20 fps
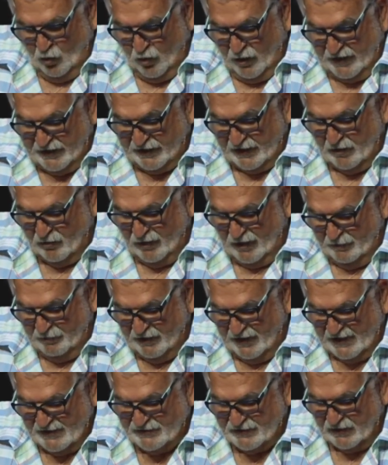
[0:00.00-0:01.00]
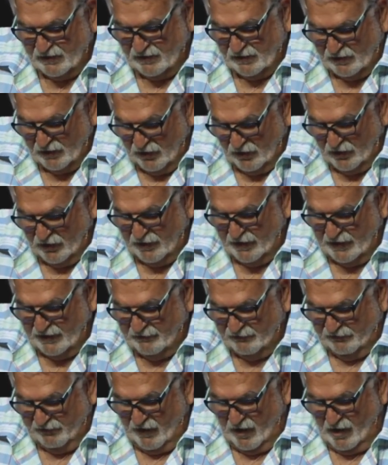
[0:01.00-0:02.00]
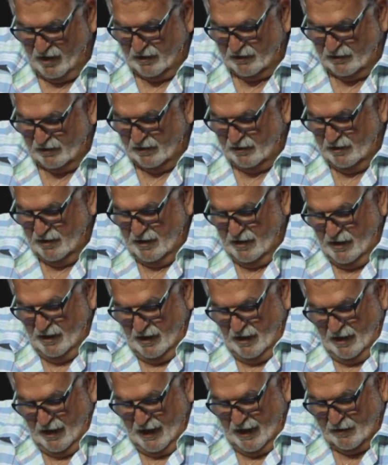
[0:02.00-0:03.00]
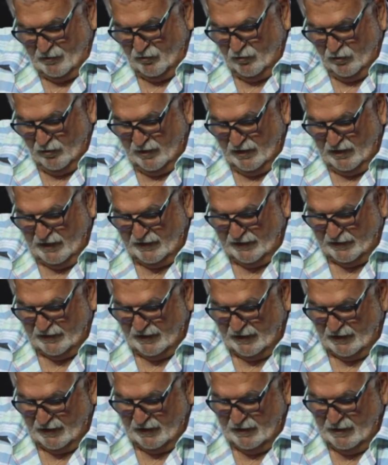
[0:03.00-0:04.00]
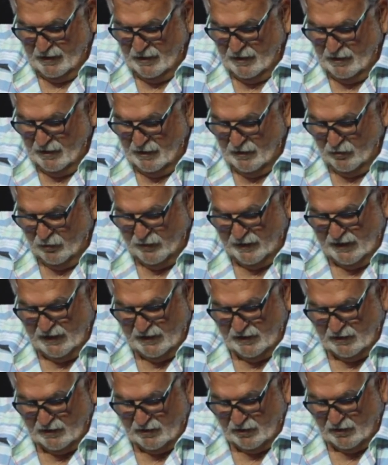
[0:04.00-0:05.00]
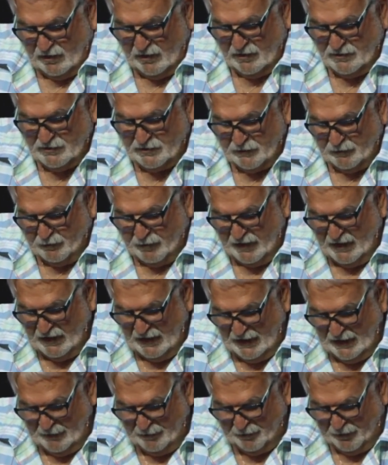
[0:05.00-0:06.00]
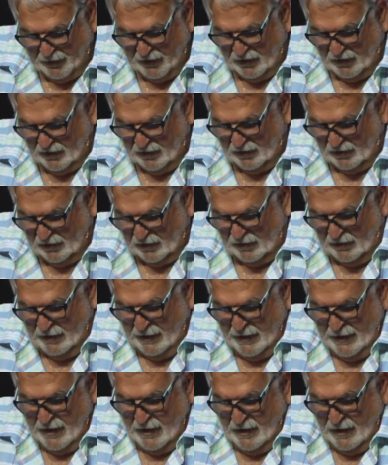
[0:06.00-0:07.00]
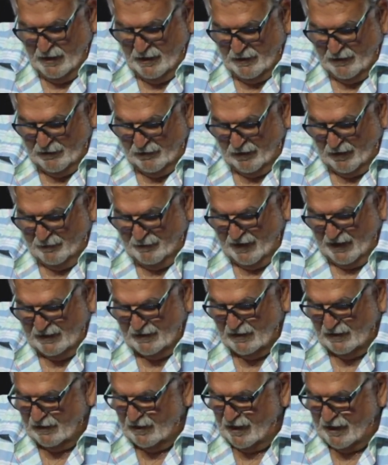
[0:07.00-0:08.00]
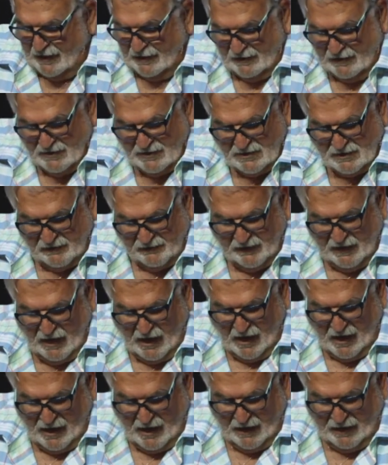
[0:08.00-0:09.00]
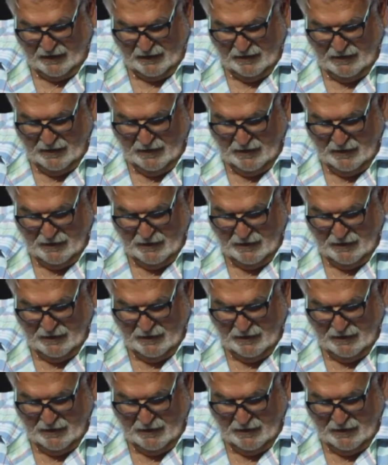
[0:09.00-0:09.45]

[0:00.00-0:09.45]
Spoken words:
With it we bless our Lord and Father, and with it we curse people who are made in the likeness of God.